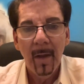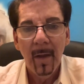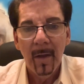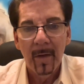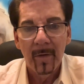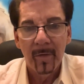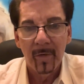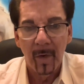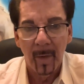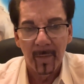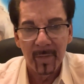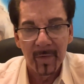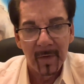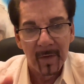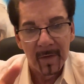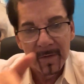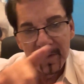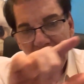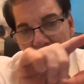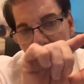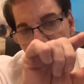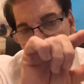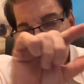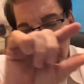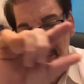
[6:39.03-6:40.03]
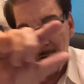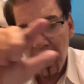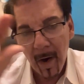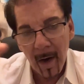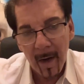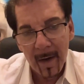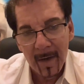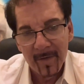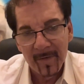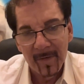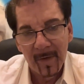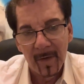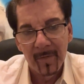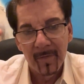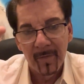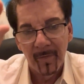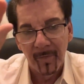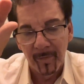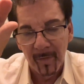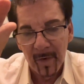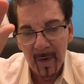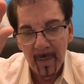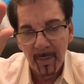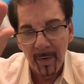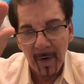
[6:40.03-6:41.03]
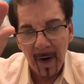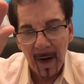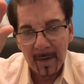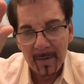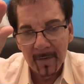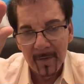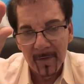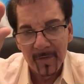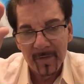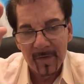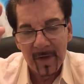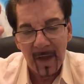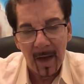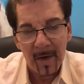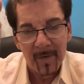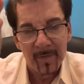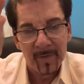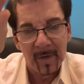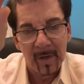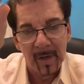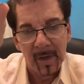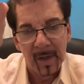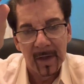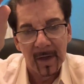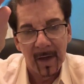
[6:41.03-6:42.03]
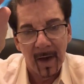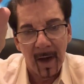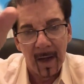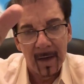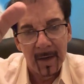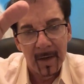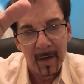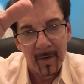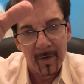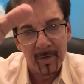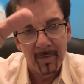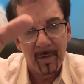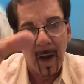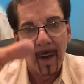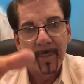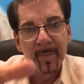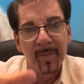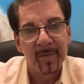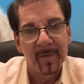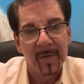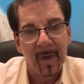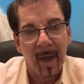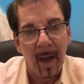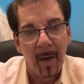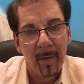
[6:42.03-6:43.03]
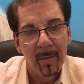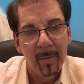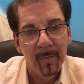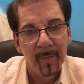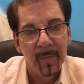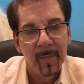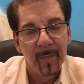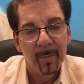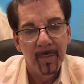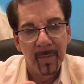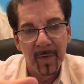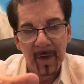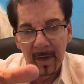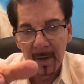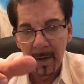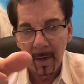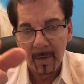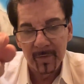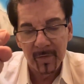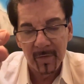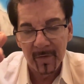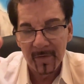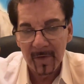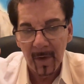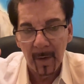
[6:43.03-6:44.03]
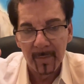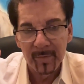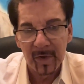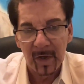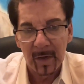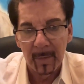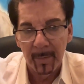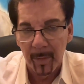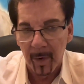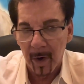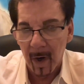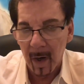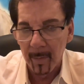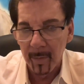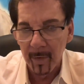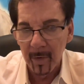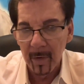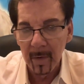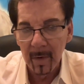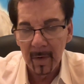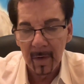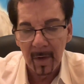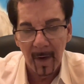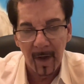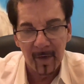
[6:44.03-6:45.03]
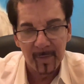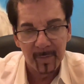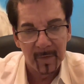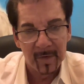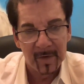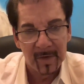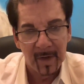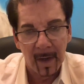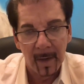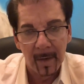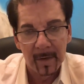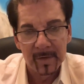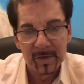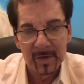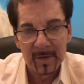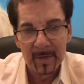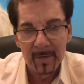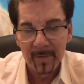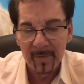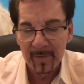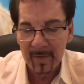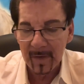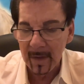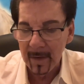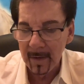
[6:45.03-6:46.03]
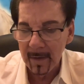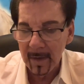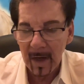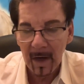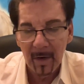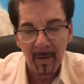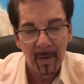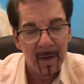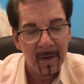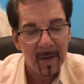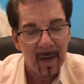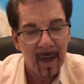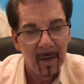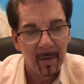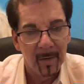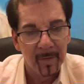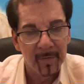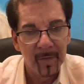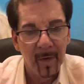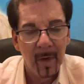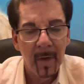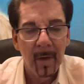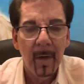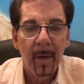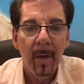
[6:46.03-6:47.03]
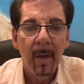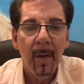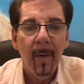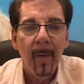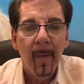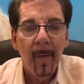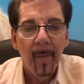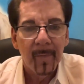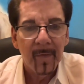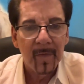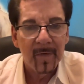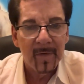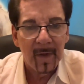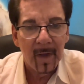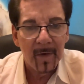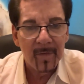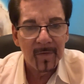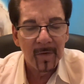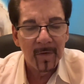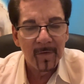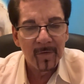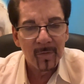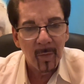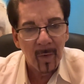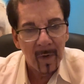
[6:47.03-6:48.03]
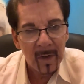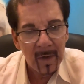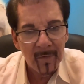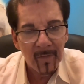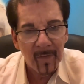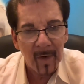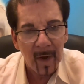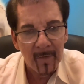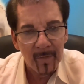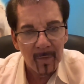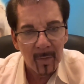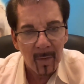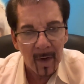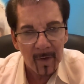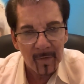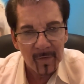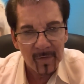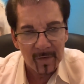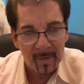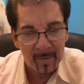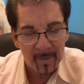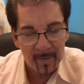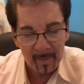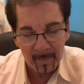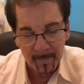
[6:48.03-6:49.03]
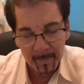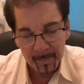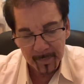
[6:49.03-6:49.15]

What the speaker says: Go up to the top bar, it says free practice test, click on it, drops down, pick out your subject, barber, cosmetology, skincare, or nails. The test is 25 questions.